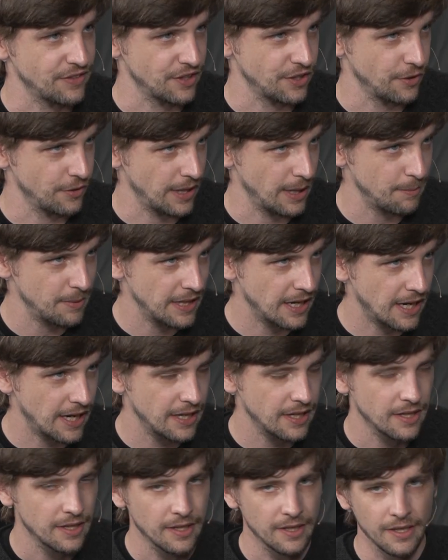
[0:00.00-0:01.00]
the node
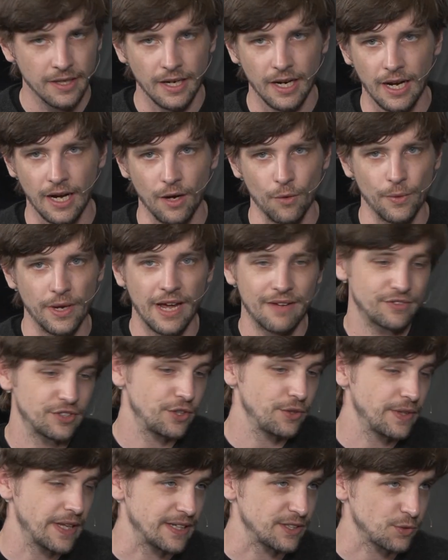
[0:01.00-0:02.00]
API. Yep. Uh, we have to
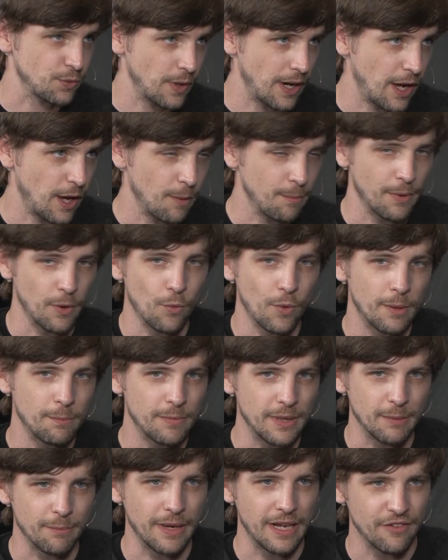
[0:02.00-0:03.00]
do that as well, but one
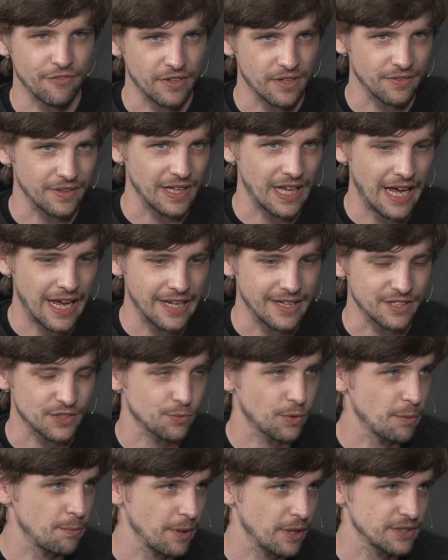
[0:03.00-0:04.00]
big benefit of Elide is
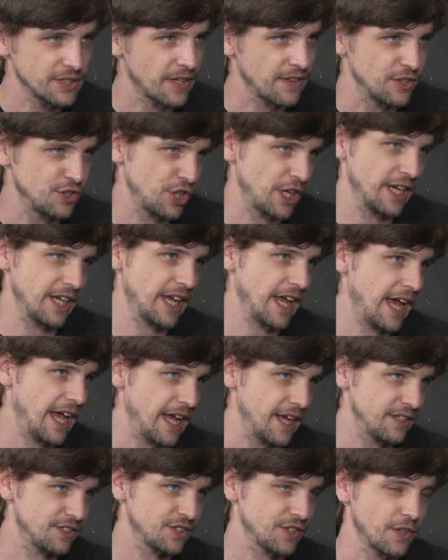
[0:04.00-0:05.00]
we're built on the
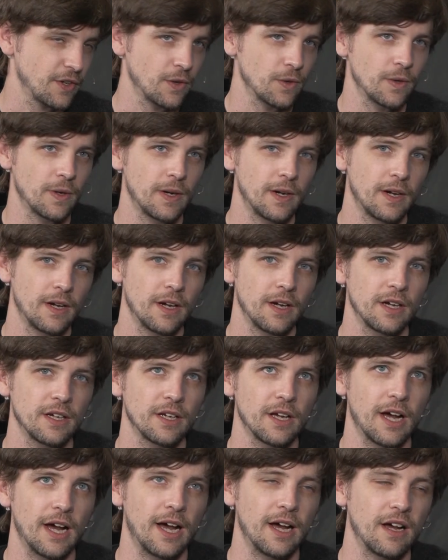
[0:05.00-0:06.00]
JDK. So
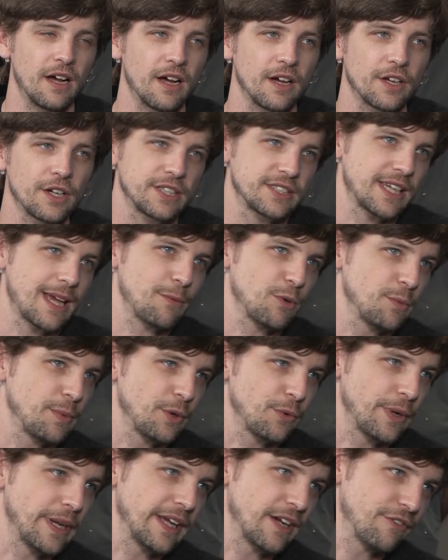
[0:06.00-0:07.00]
uh, a good example would
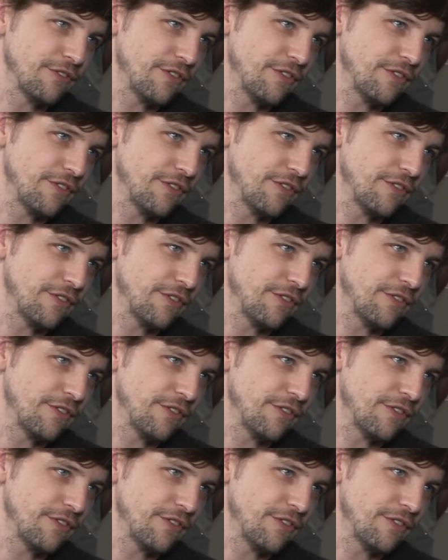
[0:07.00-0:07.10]
be reading a